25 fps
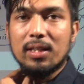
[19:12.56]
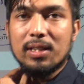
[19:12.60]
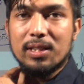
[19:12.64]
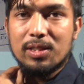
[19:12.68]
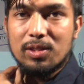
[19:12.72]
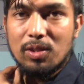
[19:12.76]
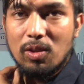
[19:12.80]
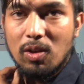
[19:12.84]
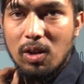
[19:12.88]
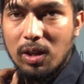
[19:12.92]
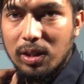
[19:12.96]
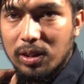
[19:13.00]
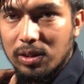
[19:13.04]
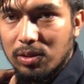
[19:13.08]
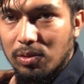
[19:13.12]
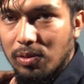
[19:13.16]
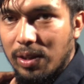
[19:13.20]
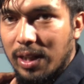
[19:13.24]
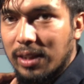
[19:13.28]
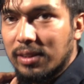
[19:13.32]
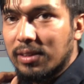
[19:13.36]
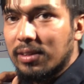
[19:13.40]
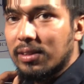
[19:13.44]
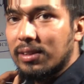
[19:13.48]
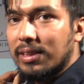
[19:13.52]
is going to
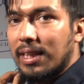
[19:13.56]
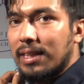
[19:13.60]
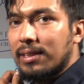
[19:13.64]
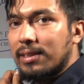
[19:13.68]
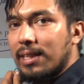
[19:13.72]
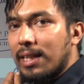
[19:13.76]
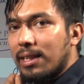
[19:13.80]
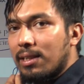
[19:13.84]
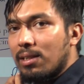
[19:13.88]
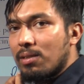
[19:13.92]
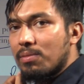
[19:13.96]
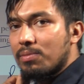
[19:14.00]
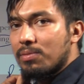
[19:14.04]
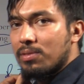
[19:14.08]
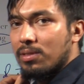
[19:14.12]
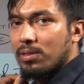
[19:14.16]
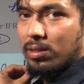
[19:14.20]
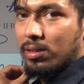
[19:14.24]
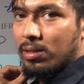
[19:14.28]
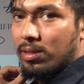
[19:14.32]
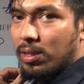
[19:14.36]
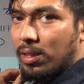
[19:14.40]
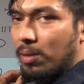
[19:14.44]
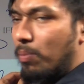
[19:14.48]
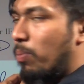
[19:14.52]
exercise that option
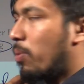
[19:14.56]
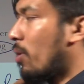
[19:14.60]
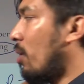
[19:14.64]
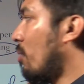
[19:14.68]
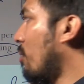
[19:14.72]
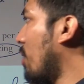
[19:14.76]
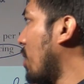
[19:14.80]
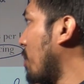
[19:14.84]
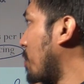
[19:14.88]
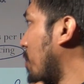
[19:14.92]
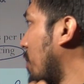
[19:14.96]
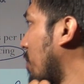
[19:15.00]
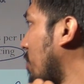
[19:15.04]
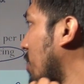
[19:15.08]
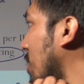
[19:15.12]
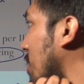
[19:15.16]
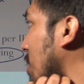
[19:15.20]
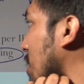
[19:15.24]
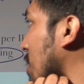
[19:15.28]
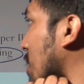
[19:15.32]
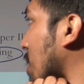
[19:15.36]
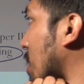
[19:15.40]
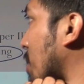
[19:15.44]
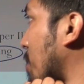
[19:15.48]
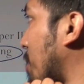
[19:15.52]
and forward
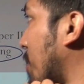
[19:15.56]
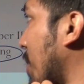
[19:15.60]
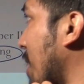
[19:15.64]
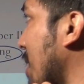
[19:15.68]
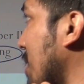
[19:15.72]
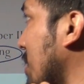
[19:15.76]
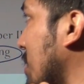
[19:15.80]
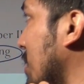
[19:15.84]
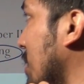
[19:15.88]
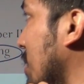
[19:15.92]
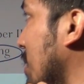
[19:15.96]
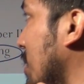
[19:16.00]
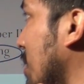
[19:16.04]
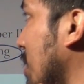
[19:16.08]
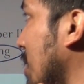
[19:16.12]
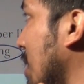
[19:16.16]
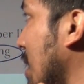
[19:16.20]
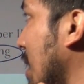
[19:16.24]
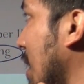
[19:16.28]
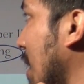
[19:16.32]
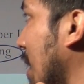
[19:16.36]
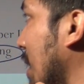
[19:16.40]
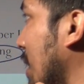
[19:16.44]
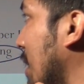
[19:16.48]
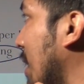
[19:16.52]
price.
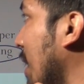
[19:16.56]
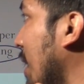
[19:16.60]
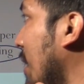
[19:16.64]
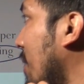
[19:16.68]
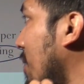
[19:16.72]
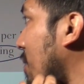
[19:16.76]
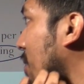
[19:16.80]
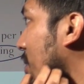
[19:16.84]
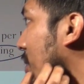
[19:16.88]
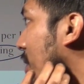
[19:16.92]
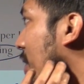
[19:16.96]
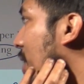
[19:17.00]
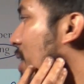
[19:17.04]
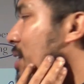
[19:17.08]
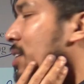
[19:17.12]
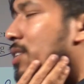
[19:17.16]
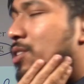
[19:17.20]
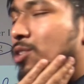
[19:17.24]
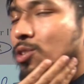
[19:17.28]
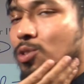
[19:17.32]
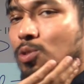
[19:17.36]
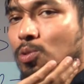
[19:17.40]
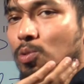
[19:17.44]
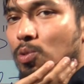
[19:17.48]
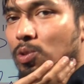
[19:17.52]
Then there
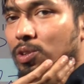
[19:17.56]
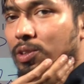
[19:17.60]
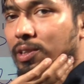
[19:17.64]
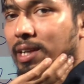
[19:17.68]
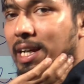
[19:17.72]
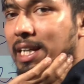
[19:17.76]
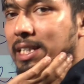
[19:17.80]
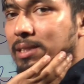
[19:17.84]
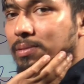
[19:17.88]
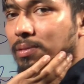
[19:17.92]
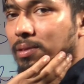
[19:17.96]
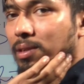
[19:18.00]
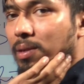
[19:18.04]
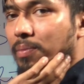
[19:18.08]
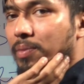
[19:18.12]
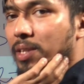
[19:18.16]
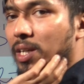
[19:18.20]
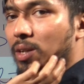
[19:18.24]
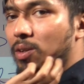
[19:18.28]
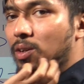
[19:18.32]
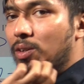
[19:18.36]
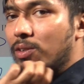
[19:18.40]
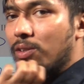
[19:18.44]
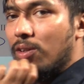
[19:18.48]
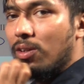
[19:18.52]
is no transfer of the
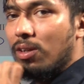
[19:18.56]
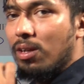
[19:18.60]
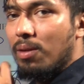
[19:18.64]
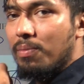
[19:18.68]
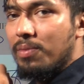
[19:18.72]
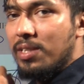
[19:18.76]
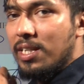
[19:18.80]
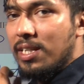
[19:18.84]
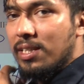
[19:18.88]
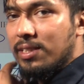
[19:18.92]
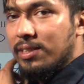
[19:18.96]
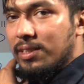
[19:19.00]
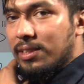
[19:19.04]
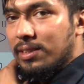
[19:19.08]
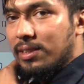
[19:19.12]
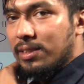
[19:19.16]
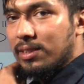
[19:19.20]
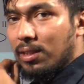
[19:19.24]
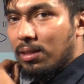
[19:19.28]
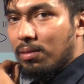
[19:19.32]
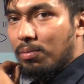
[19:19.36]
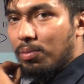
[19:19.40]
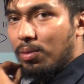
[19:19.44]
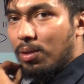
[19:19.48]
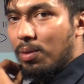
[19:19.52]
control of the
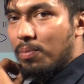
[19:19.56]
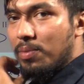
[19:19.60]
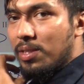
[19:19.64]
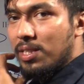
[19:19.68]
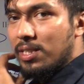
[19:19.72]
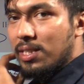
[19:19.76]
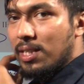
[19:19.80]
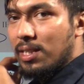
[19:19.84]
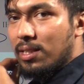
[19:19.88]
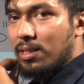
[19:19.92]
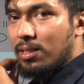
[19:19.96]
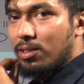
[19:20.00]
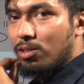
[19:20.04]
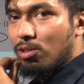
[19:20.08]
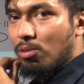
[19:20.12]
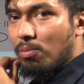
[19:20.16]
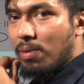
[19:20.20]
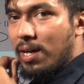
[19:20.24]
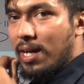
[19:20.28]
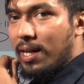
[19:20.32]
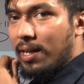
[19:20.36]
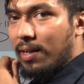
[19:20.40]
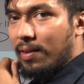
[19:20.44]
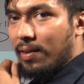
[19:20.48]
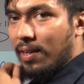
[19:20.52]
assets from the seller to
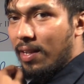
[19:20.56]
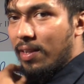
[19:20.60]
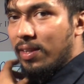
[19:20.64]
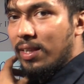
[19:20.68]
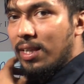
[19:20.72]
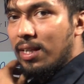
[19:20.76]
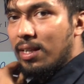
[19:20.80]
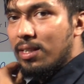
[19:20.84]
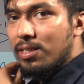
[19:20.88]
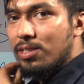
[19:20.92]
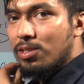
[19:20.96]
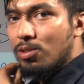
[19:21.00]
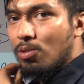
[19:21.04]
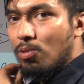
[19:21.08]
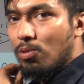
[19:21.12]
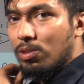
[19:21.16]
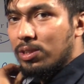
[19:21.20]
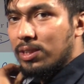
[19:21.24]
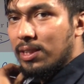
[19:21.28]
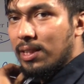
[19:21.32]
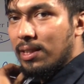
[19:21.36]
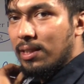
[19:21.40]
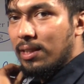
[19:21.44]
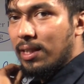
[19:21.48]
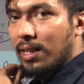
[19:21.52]
buyer. Then there is no
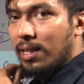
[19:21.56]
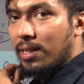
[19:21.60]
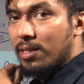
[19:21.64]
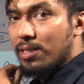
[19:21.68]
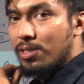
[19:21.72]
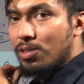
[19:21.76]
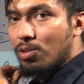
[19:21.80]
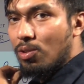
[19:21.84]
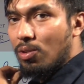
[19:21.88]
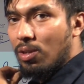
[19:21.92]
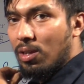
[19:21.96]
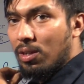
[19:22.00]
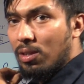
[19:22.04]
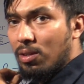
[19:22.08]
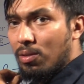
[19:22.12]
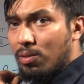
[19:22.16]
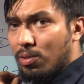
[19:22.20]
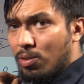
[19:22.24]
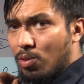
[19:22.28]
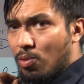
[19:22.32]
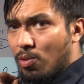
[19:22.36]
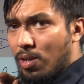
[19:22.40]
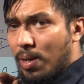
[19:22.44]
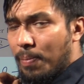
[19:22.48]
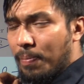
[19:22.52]
sale. There is no
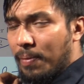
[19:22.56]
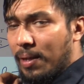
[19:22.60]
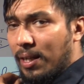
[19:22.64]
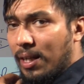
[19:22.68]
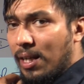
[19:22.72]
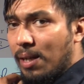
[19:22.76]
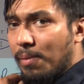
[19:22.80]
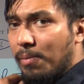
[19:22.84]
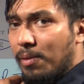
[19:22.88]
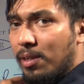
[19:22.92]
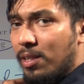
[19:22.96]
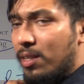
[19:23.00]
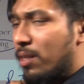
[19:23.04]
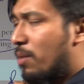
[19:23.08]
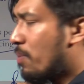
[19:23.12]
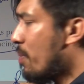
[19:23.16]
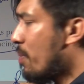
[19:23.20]
applicability of